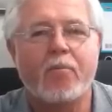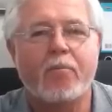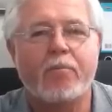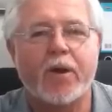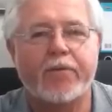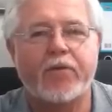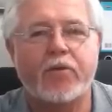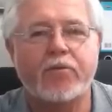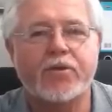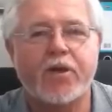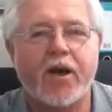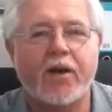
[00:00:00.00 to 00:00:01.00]
But if you
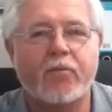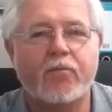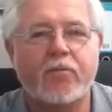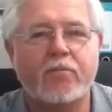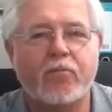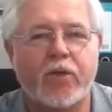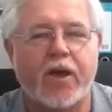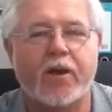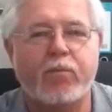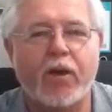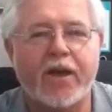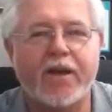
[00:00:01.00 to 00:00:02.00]
start without a
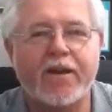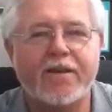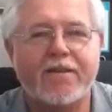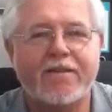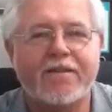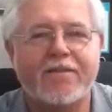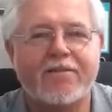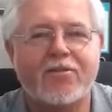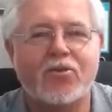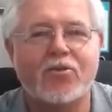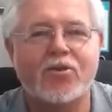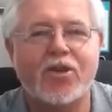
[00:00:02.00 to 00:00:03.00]
plan,
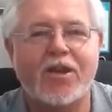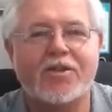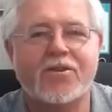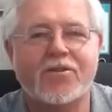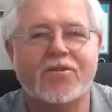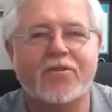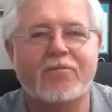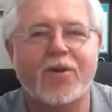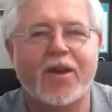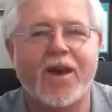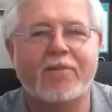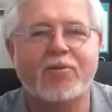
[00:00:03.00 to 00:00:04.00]
your chances of
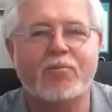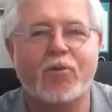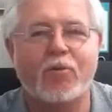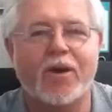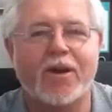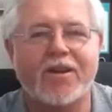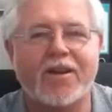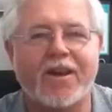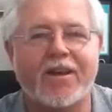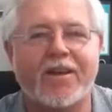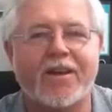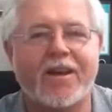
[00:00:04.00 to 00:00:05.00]
being able to put one
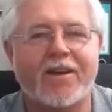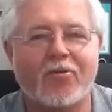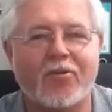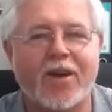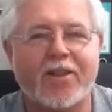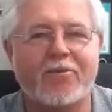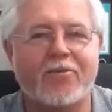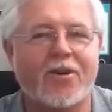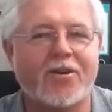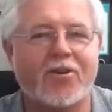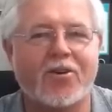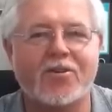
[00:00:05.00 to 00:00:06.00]
together, get it all cut the right
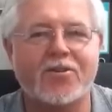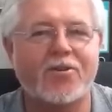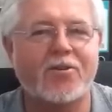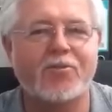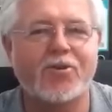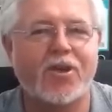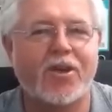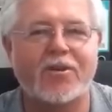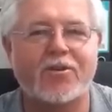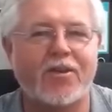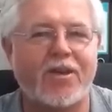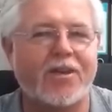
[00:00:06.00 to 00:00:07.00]
size, do the machining, do
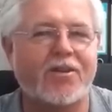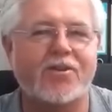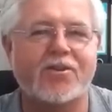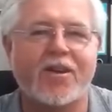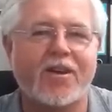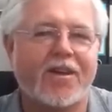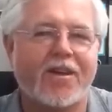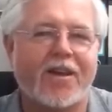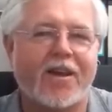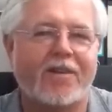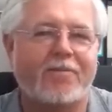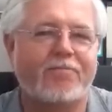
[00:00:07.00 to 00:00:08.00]
the edges,
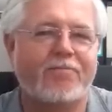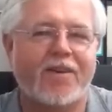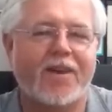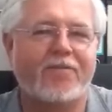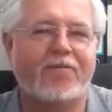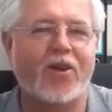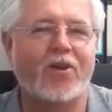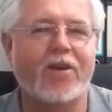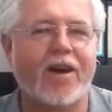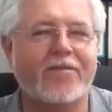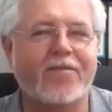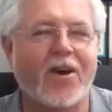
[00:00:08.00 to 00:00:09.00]
and figure
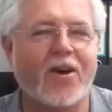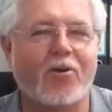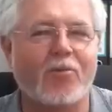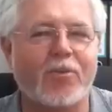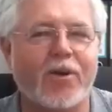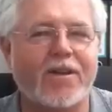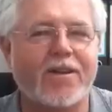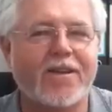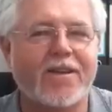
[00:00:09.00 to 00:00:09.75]
out the whole bit,